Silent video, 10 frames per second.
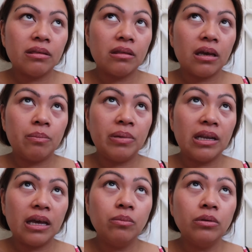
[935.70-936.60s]
been
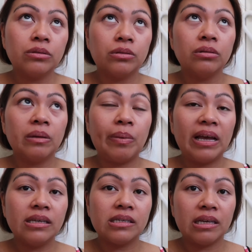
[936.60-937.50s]
able to
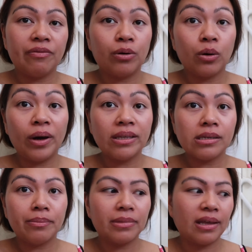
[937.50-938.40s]
replace it for quite
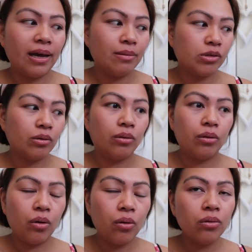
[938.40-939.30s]
some time, so
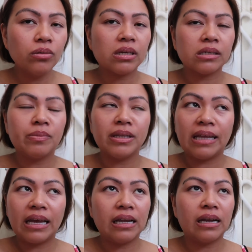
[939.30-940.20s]
loads has been
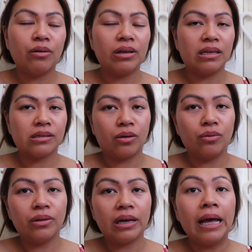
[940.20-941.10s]
taken out in his
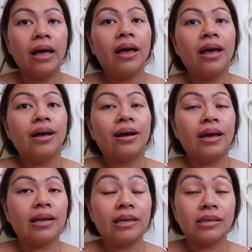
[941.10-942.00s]
clothing,
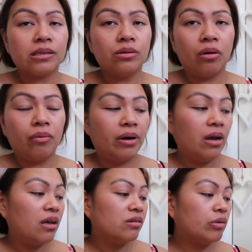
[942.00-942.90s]
in his drawer.
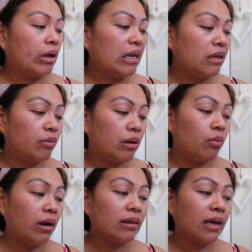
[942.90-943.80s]
So anyway,
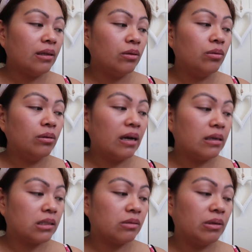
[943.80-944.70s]
what I do,
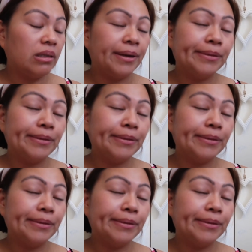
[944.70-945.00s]
guys, with